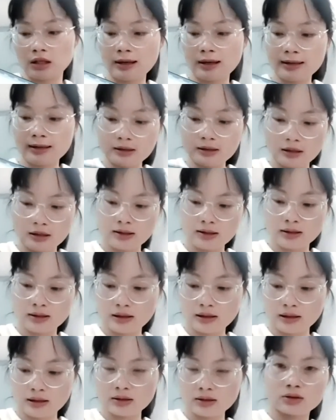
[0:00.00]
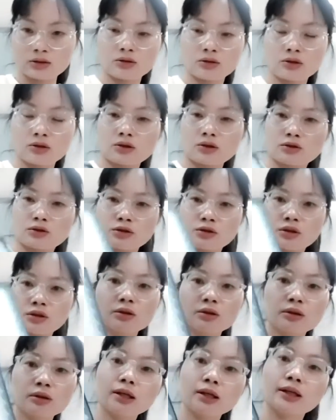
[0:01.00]
glass is not
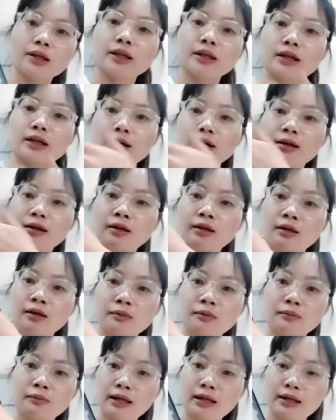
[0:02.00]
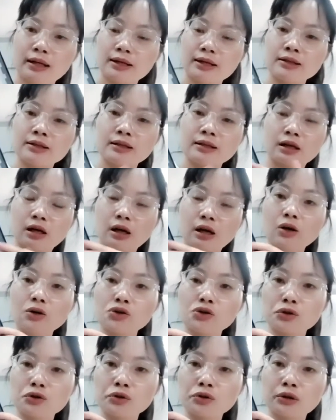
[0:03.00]
so clear, but this
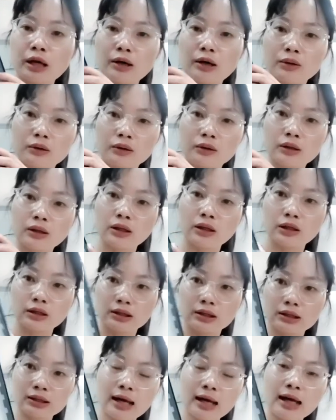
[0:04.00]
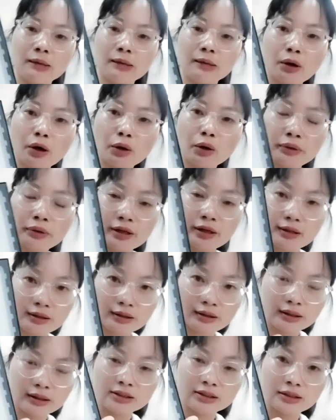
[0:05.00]
also now the type popular
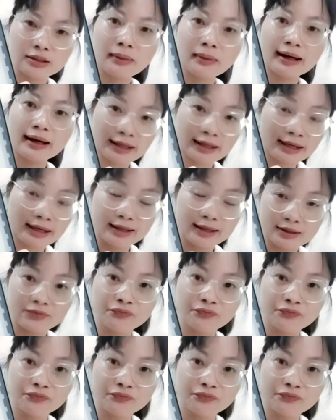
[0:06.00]
in the market.